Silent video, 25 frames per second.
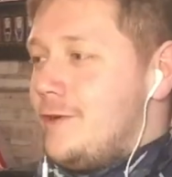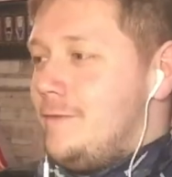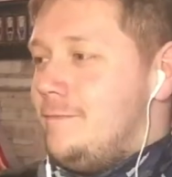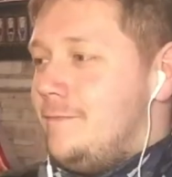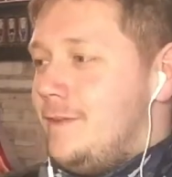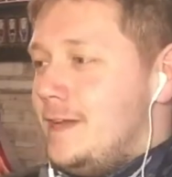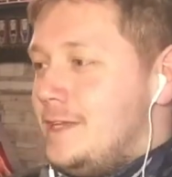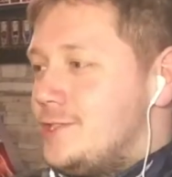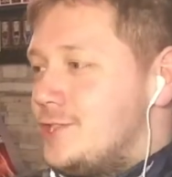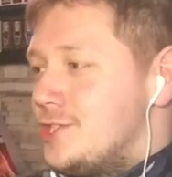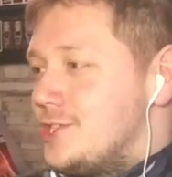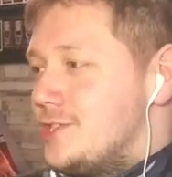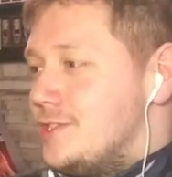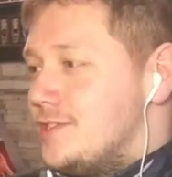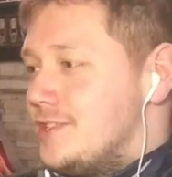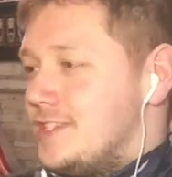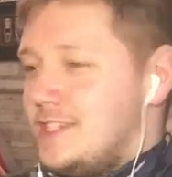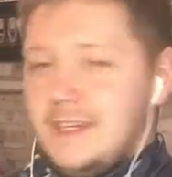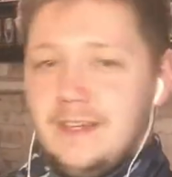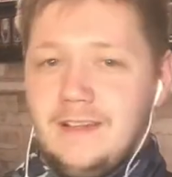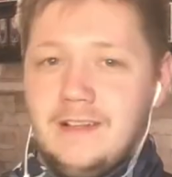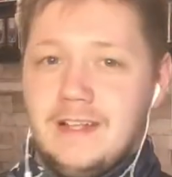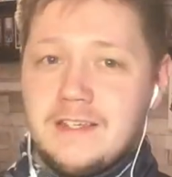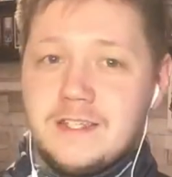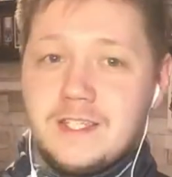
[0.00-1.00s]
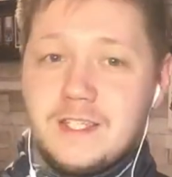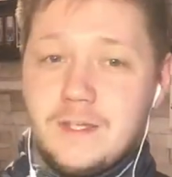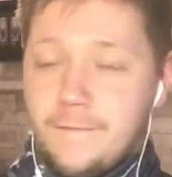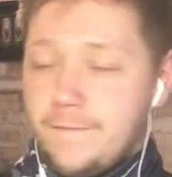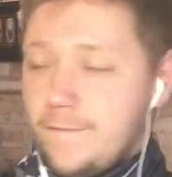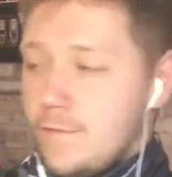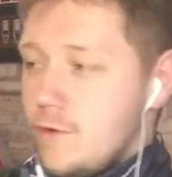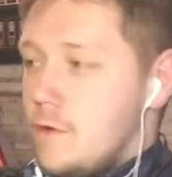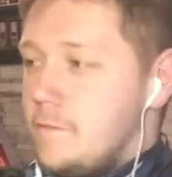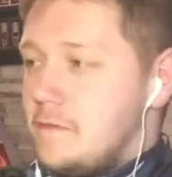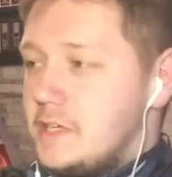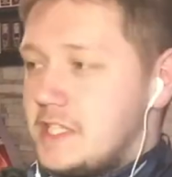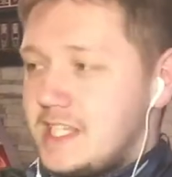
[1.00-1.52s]
inventions, and it lasted
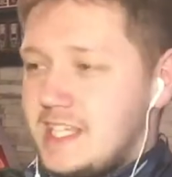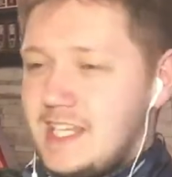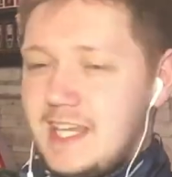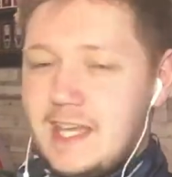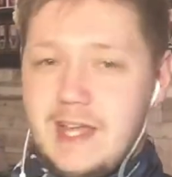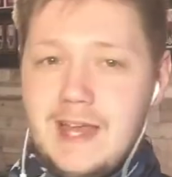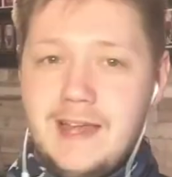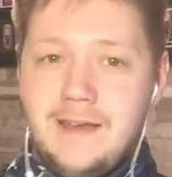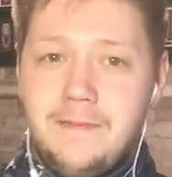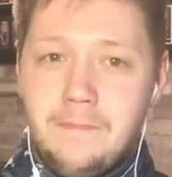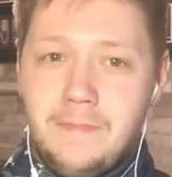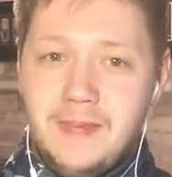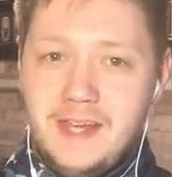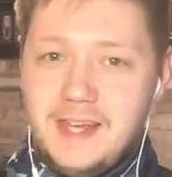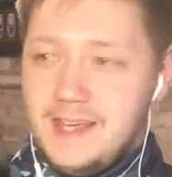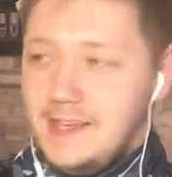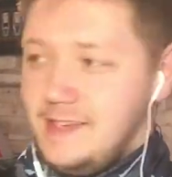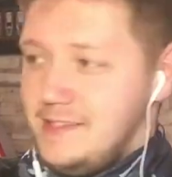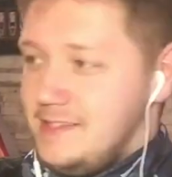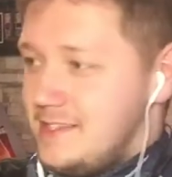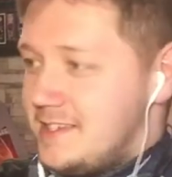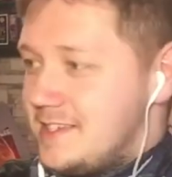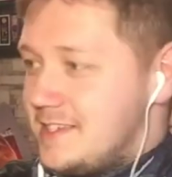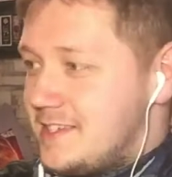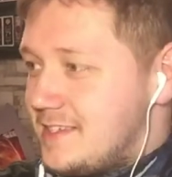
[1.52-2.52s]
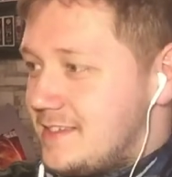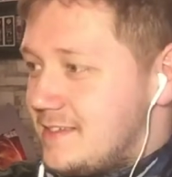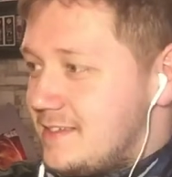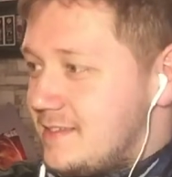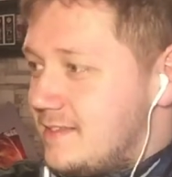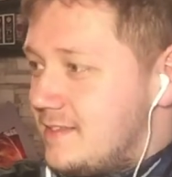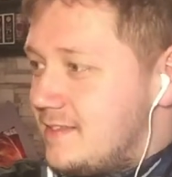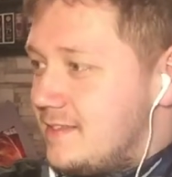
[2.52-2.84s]
for over 10 minutes.